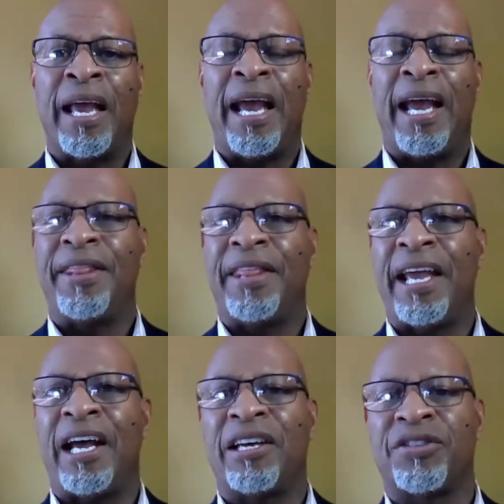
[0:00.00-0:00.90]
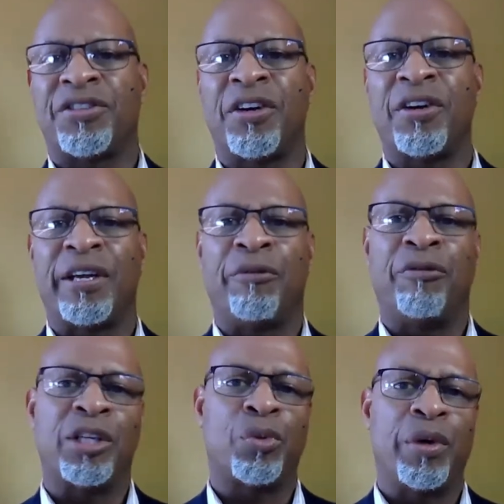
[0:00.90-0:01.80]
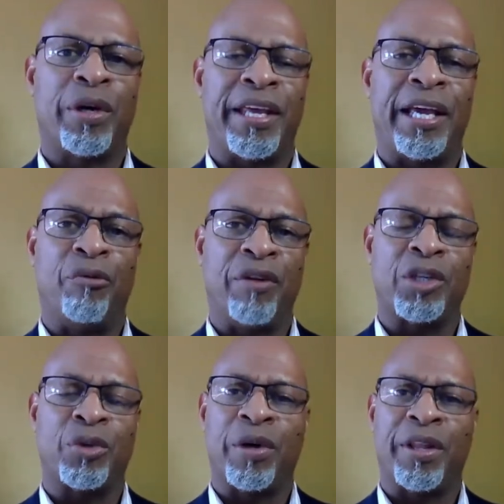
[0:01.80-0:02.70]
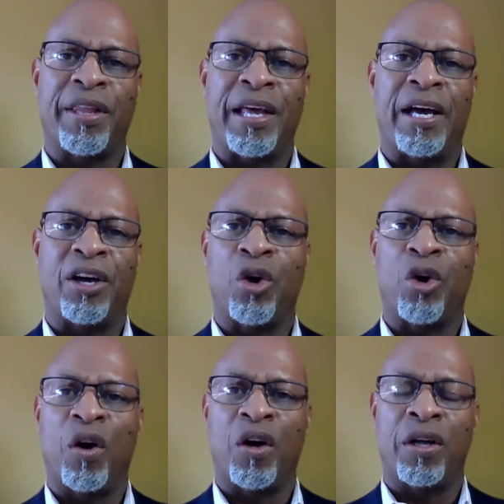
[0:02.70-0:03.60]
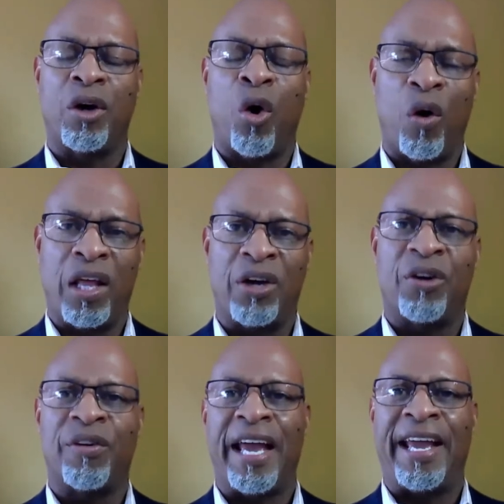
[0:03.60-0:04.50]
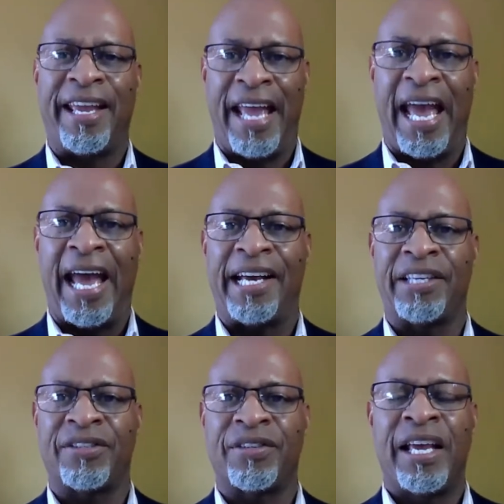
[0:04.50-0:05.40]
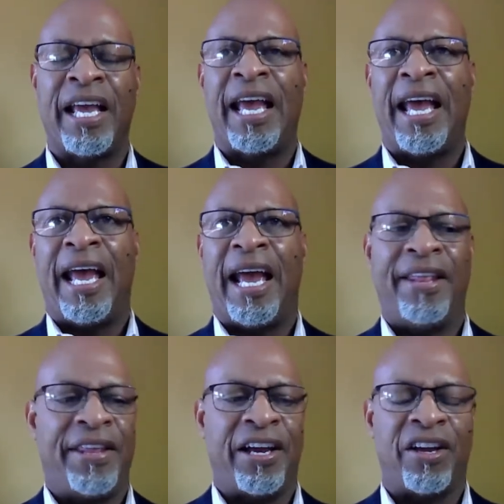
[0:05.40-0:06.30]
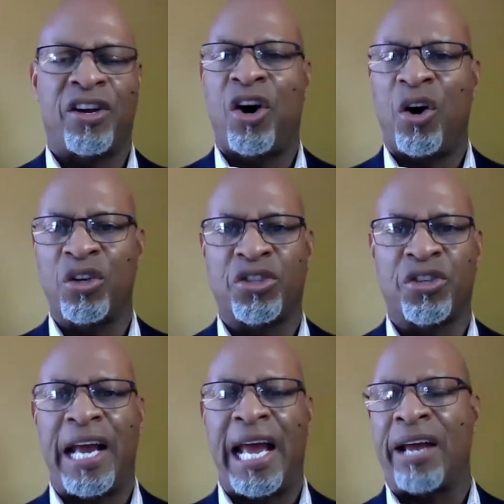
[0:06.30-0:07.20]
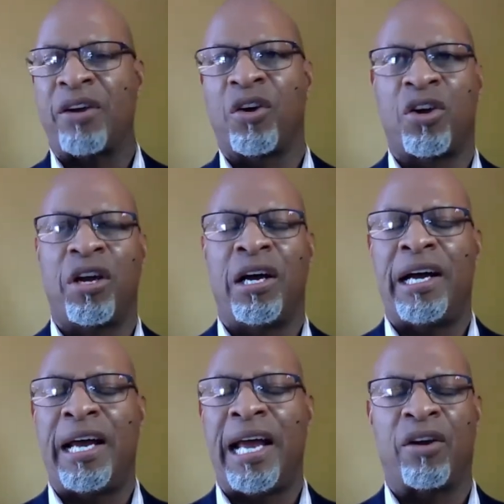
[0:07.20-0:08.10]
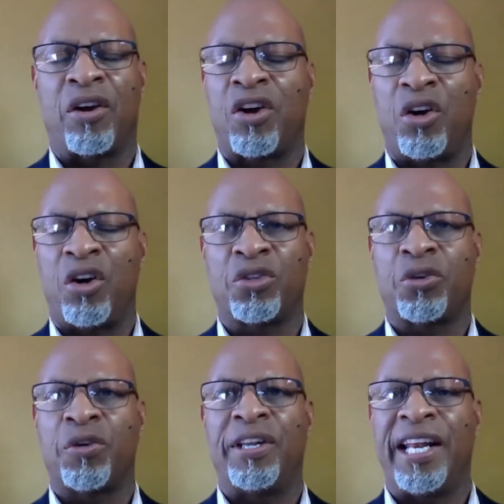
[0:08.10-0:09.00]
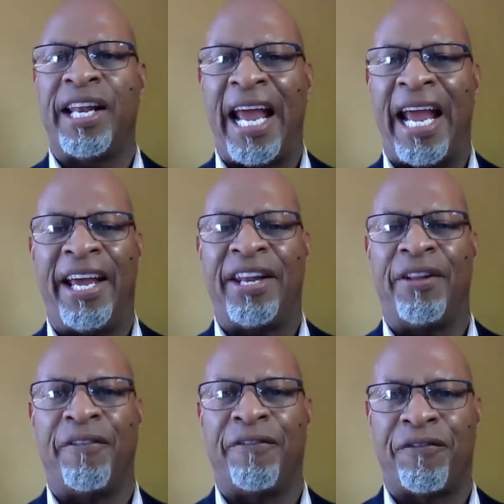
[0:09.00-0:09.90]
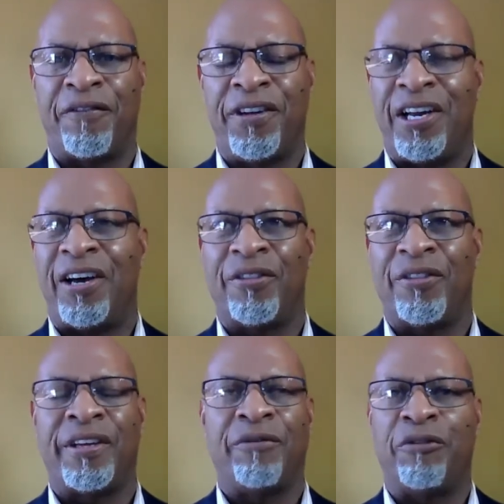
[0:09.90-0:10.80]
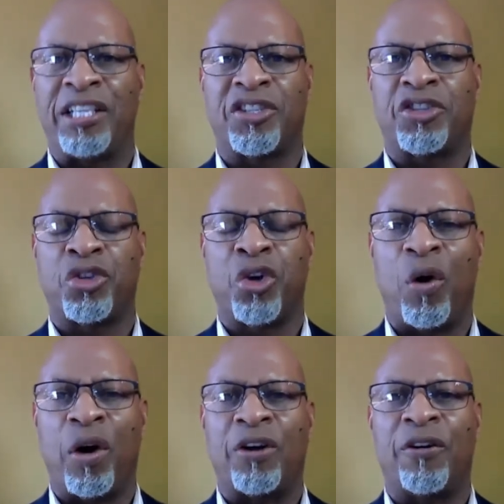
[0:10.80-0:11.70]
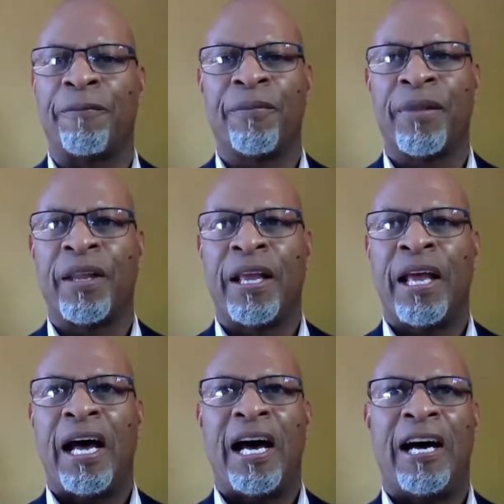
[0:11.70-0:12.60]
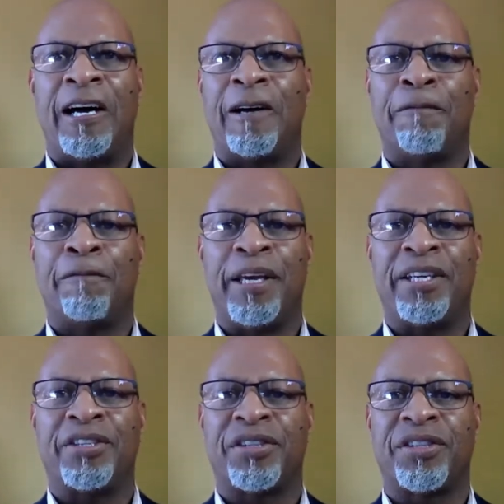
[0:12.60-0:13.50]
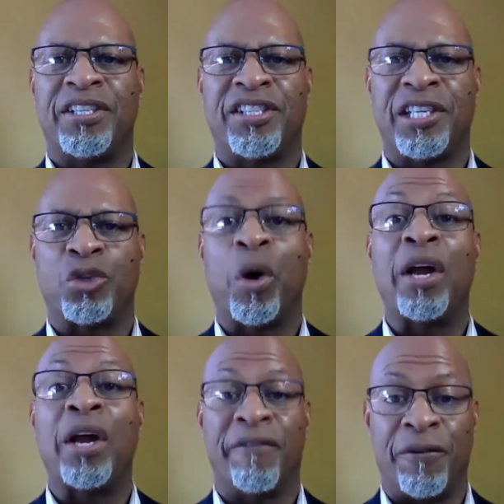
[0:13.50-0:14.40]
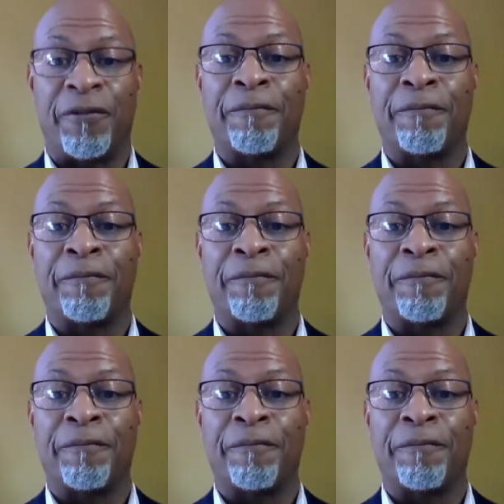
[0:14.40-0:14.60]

And they are certainly rich with, enriched with uh, gold, oil, and gas. And their culture, agri uh, agriculture, and the land, and the you know the rich soil, um, is is just wonderful.